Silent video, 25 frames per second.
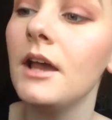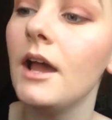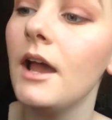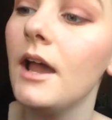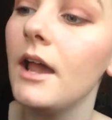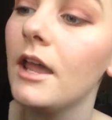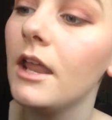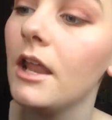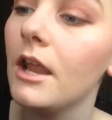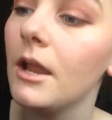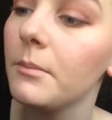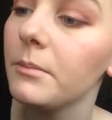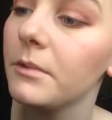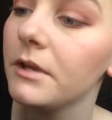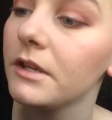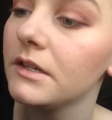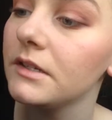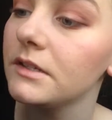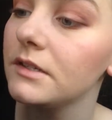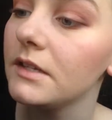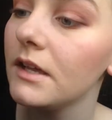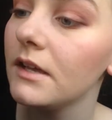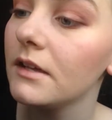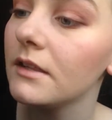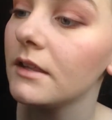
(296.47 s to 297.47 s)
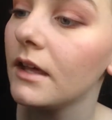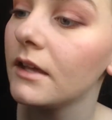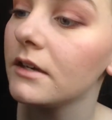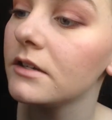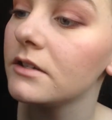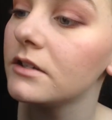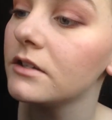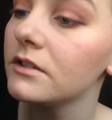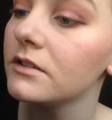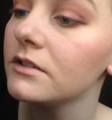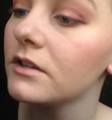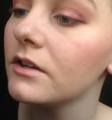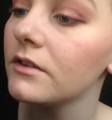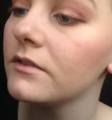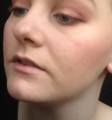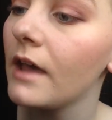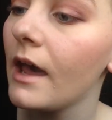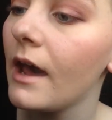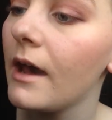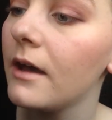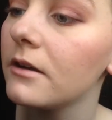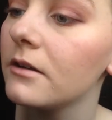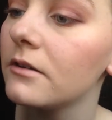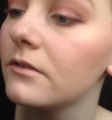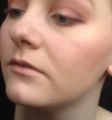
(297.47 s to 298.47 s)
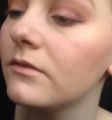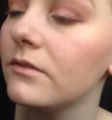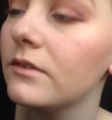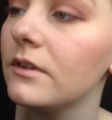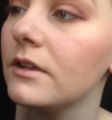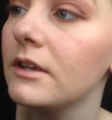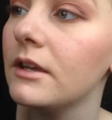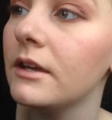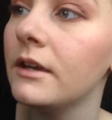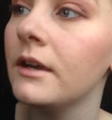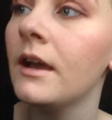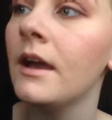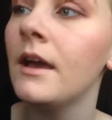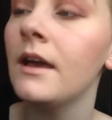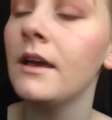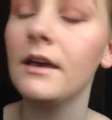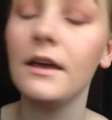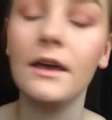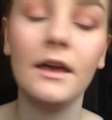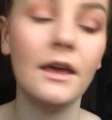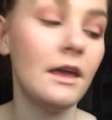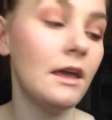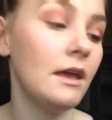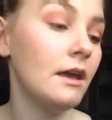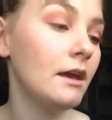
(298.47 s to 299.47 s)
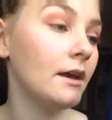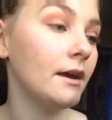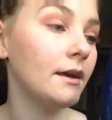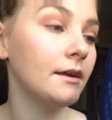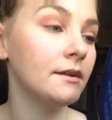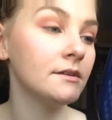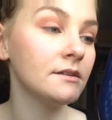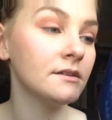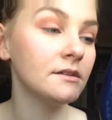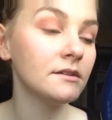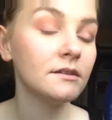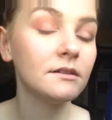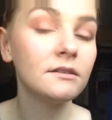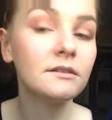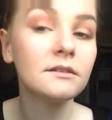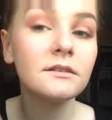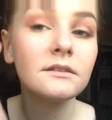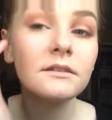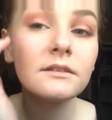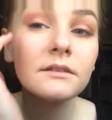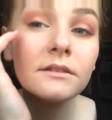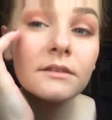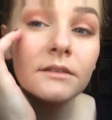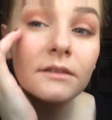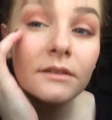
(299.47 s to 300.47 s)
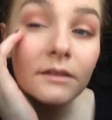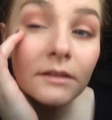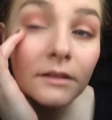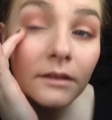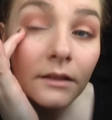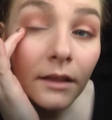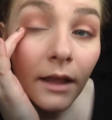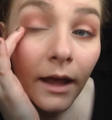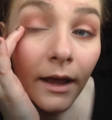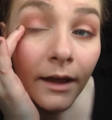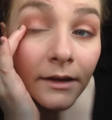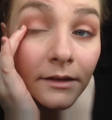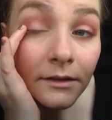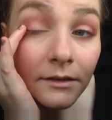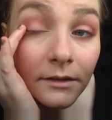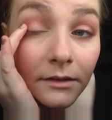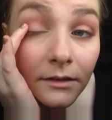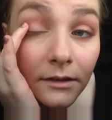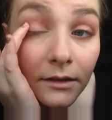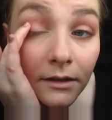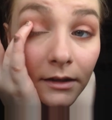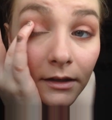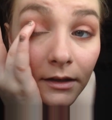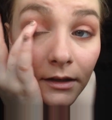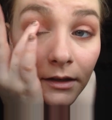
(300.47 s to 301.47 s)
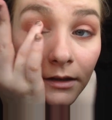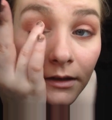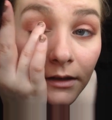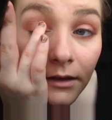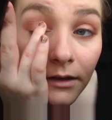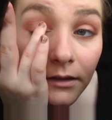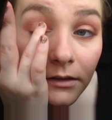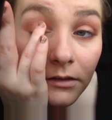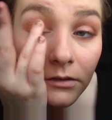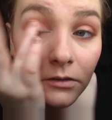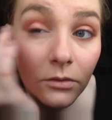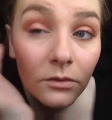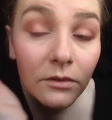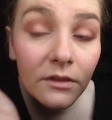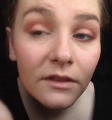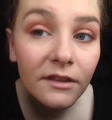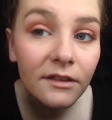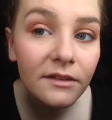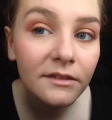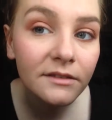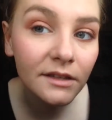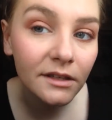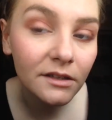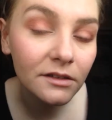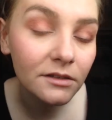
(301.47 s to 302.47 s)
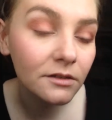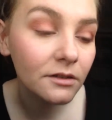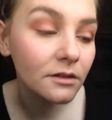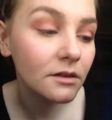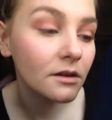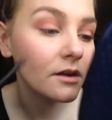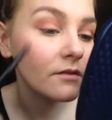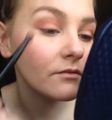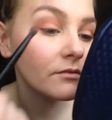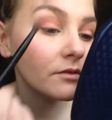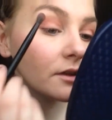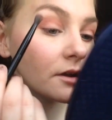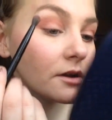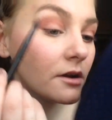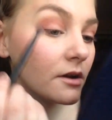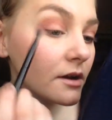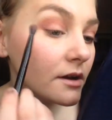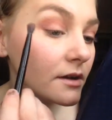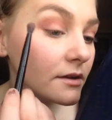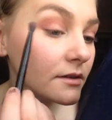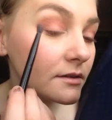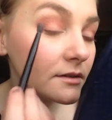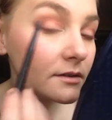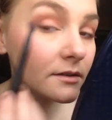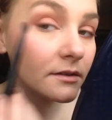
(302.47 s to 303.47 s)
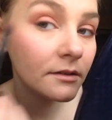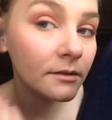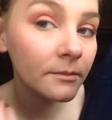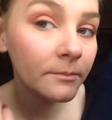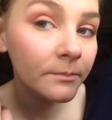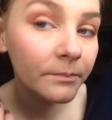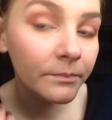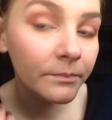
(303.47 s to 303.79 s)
and I'm going to take that just on the outer V and slightly into the center of the crease.